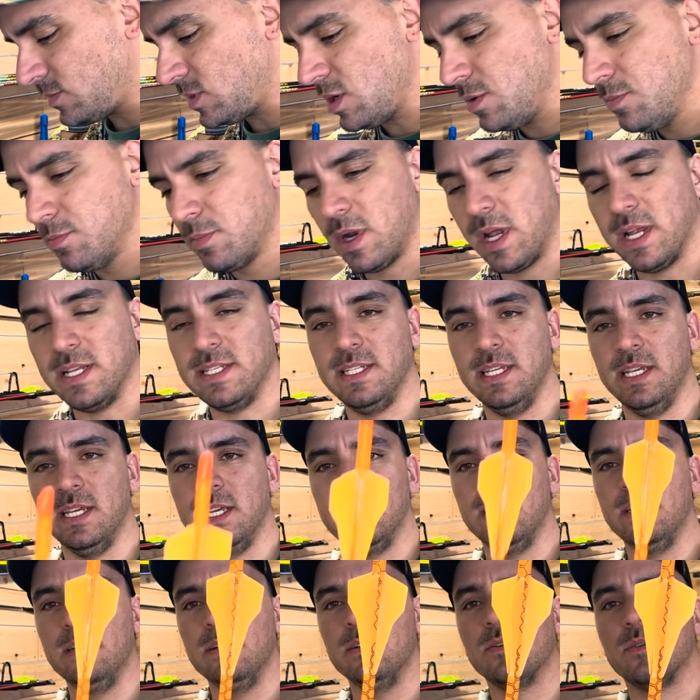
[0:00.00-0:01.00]
But I
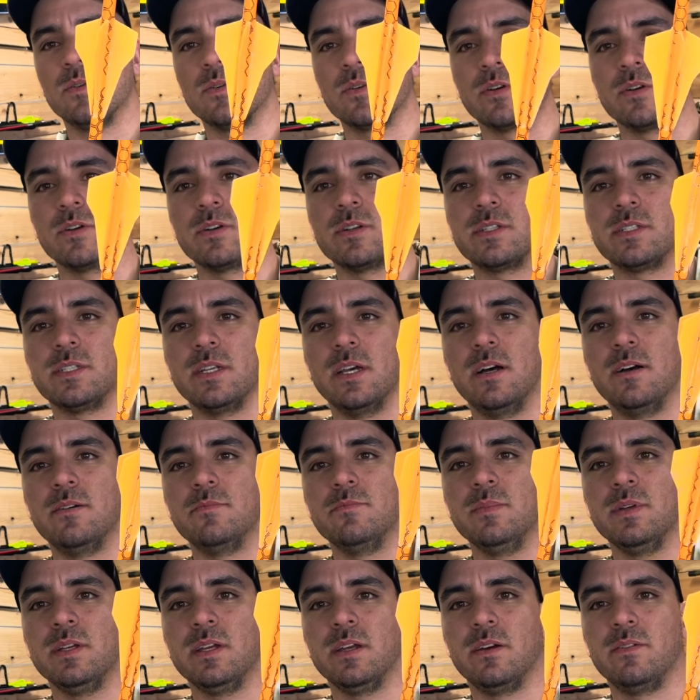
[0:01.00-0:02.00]
did order some
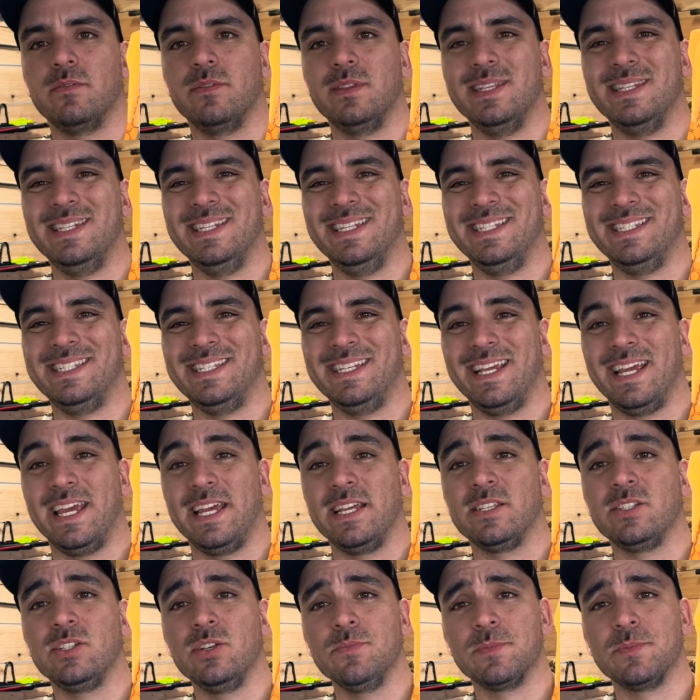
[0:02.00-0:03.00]
of the DCA Super